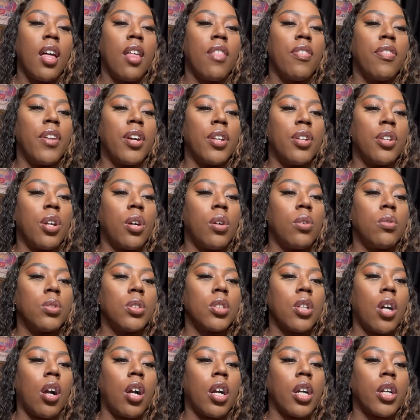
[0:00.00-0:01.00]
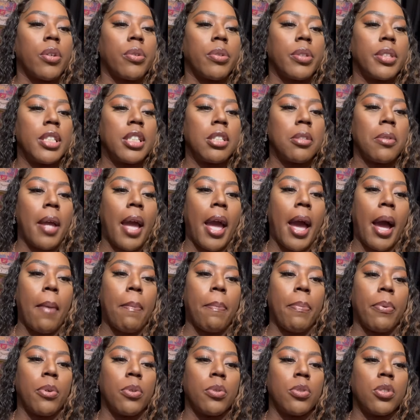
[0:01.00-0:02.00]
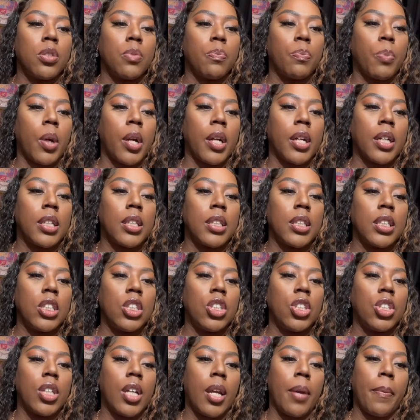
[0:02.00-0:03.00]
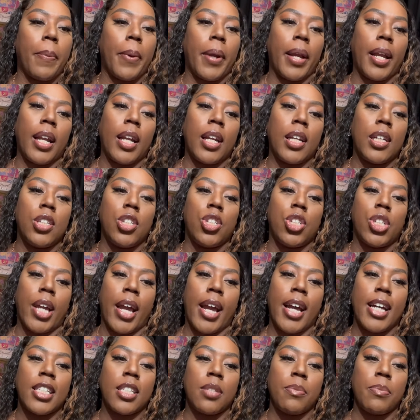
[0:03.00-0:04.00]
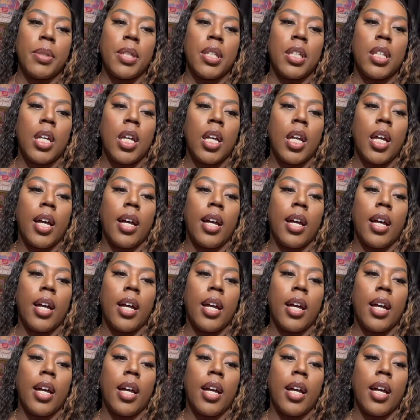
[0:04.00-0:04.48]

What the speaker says: The notes are crisp apple, sparkling champagne, jasmine,